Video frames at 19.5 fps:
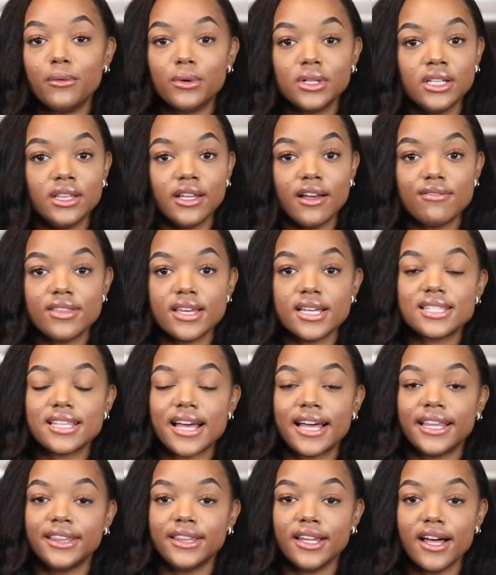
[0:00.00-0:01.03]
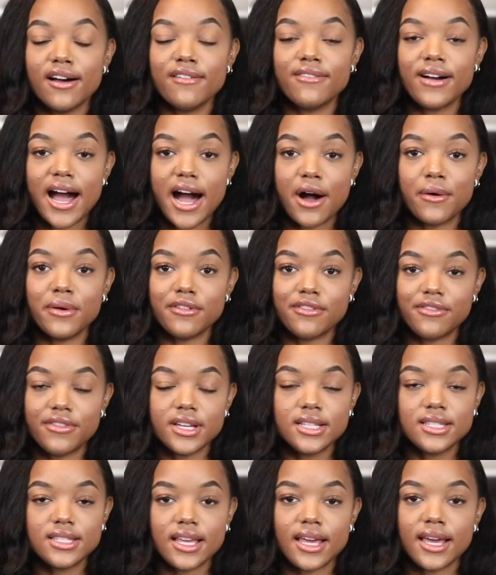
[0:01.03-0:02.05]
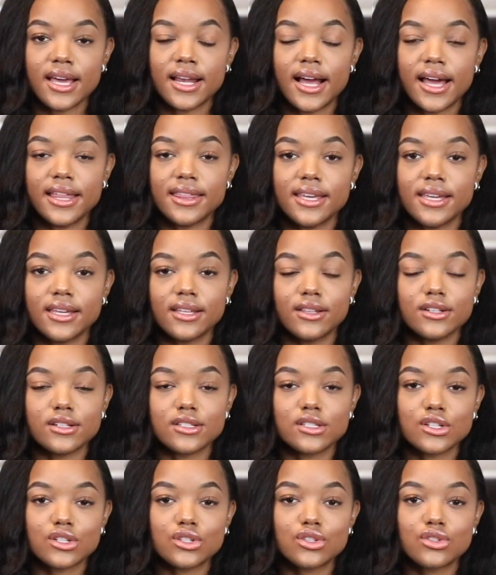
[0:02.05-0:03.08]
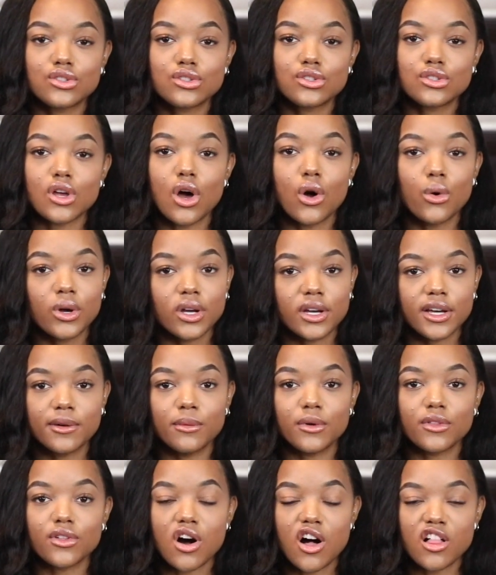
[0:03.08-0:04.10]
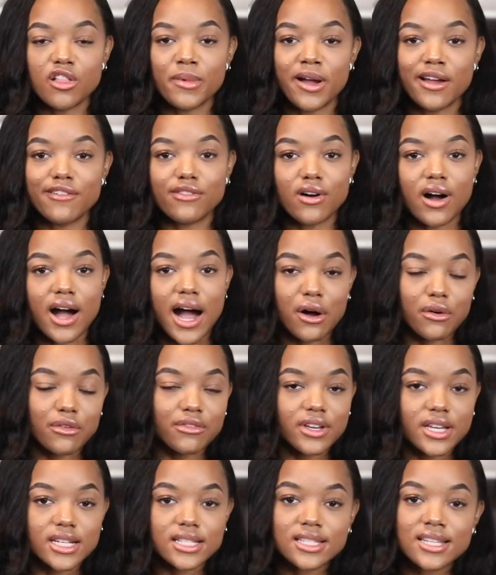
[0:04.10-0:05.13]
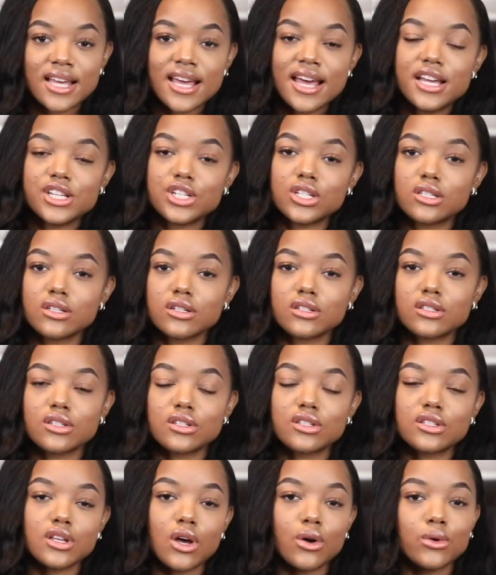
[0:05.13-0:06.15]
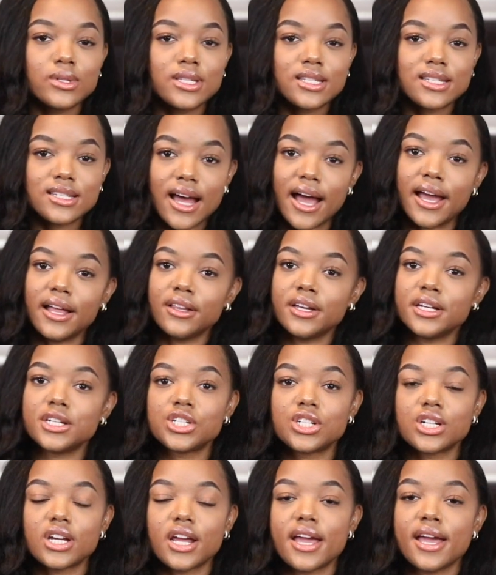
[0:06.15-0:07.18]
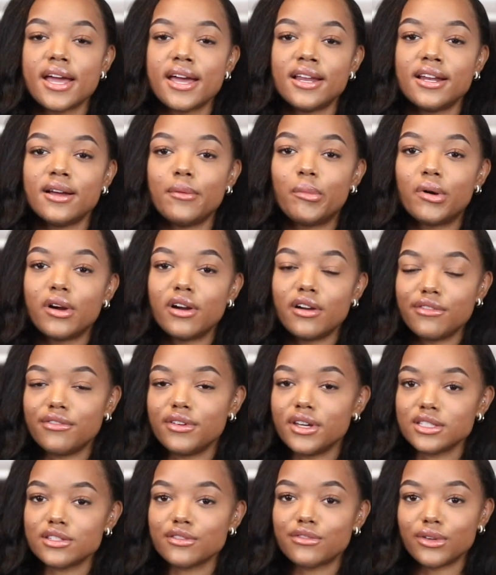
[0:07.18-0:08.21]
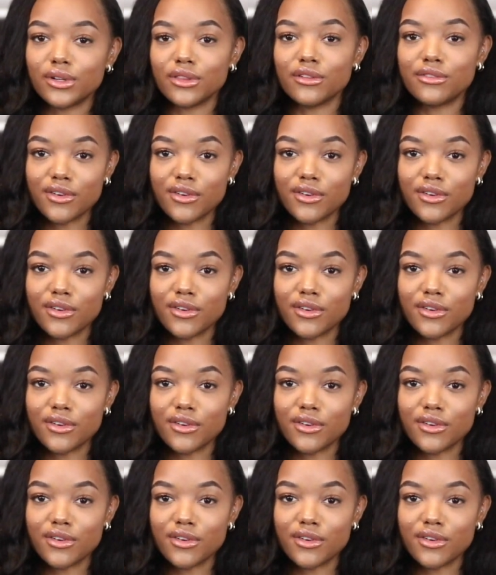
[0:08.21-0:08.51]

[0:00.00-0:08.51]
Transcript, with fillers: really love this. I love how it fits, and I think it looks so good with all of my fall outfits. Just looks so stylish and perfect for the